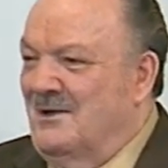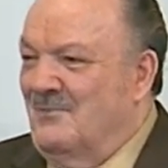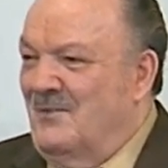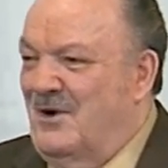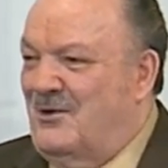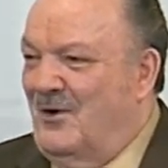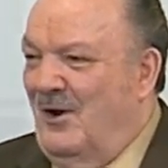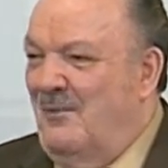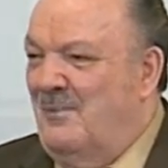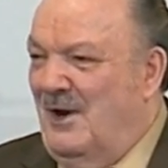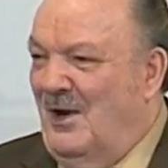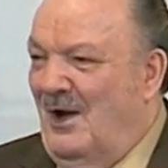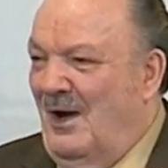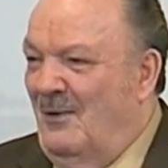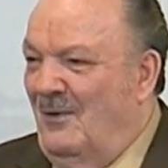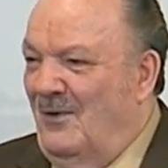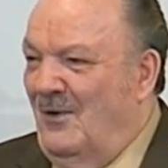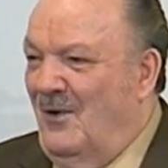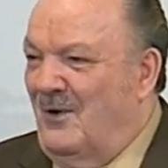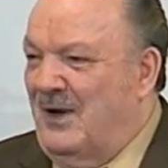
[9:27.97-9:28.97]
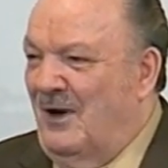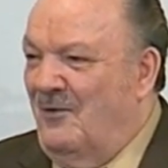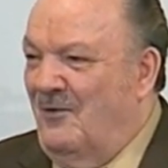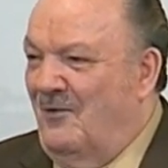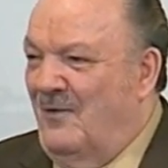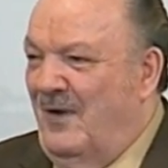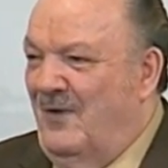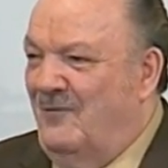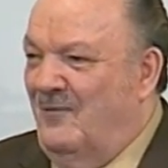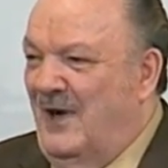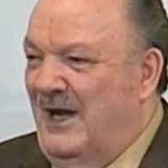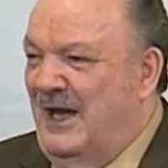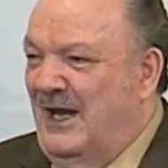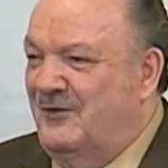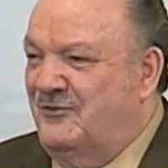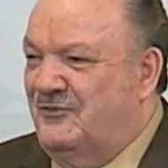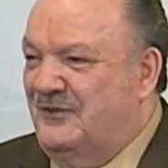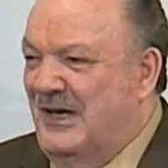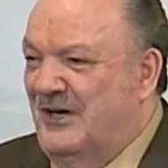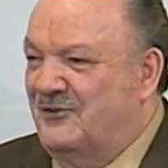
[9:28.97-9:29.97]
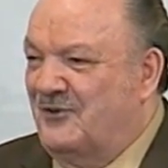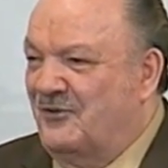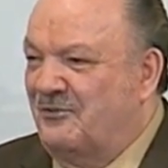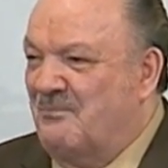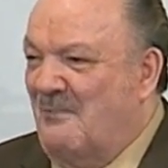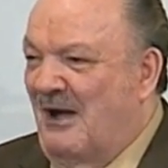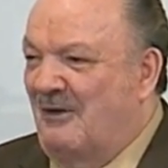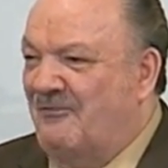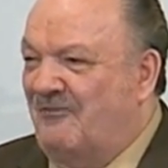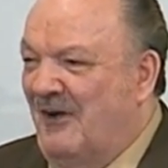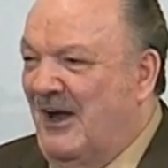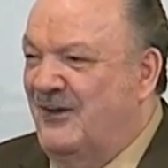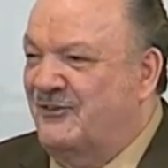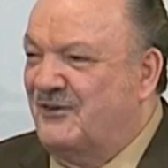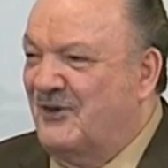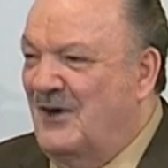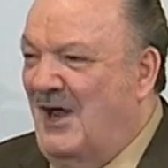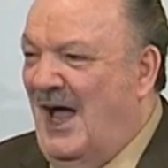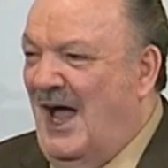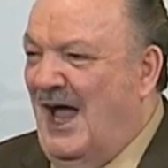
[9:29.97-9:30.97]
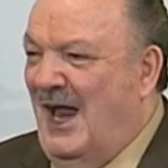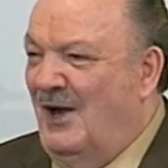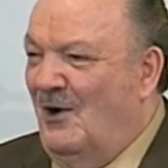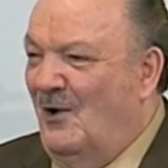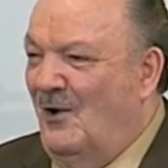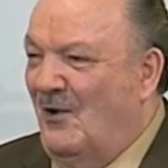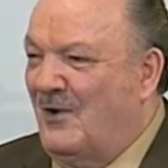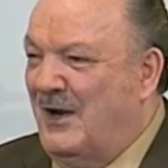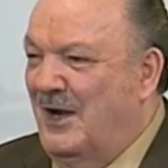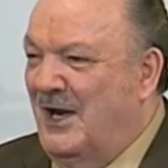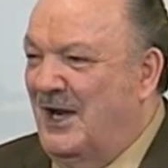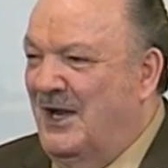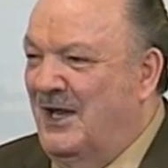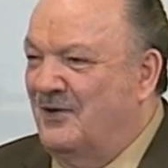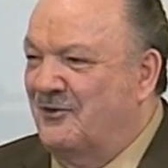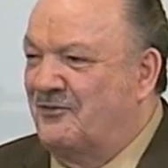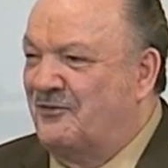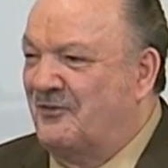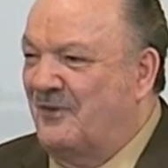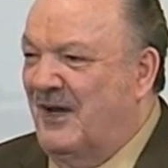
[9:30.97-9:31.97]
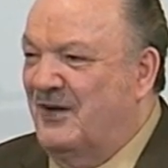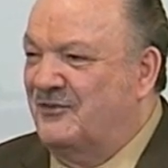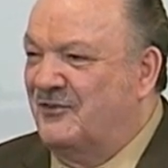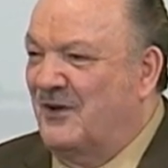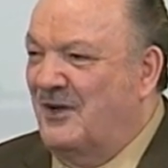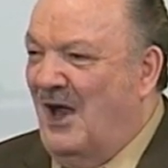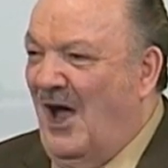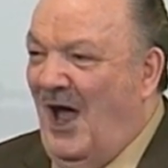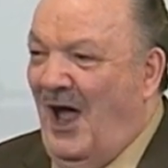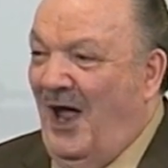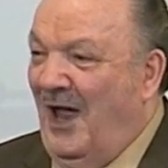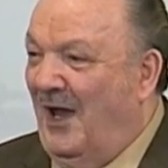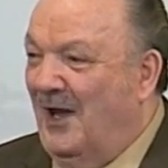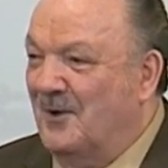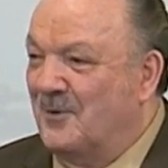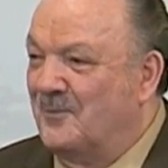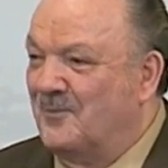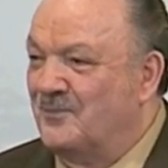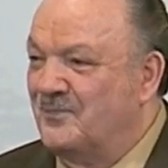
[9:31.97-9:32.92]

We're going to be looking right, right at Jesus, my face and eye, looking at his face and eye,